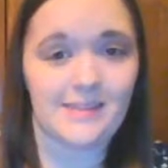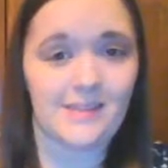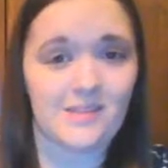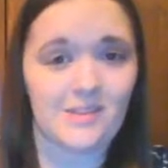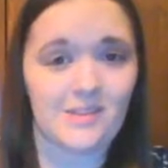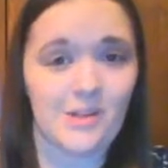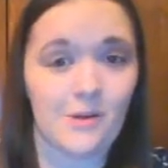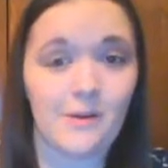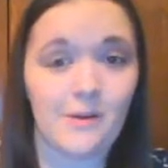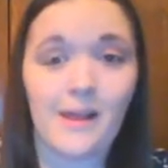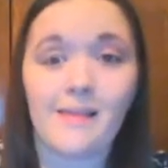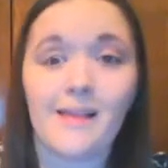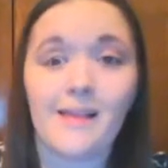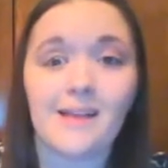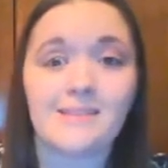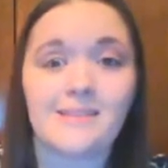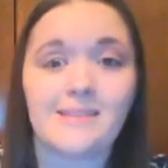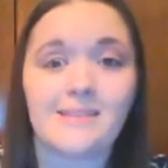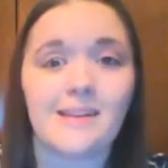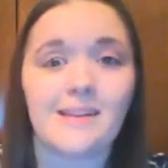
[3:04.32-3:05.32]
a snow day
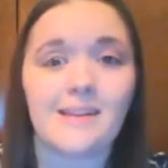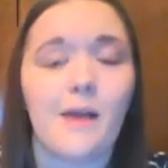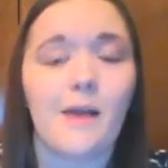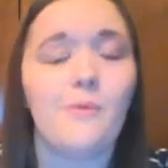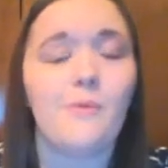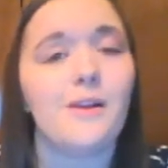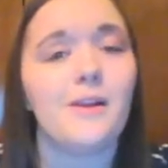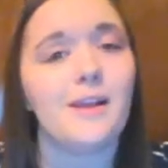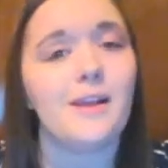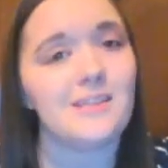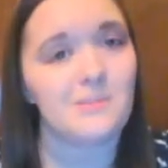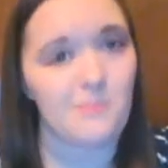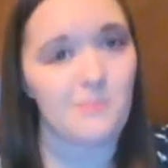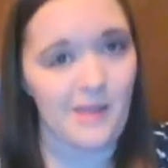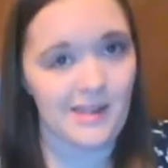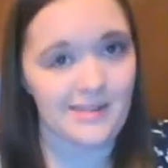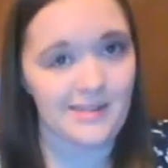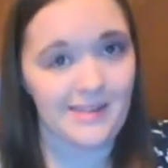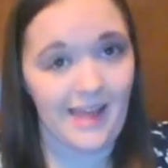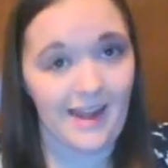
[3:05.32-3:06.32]
lesson, I want to
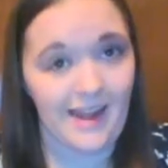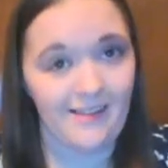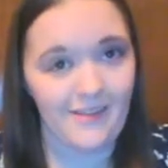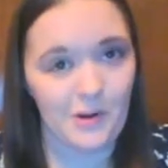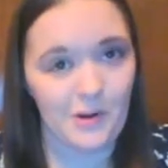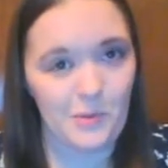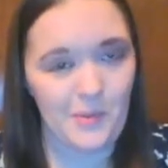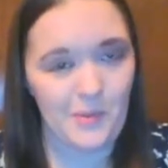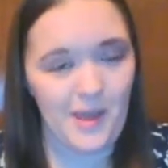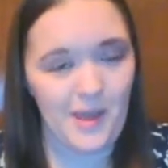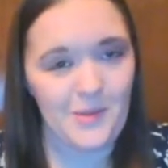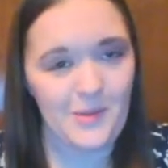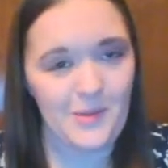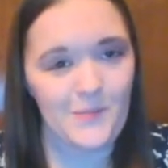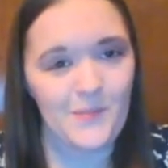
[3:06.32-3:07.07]
expand that a little bit.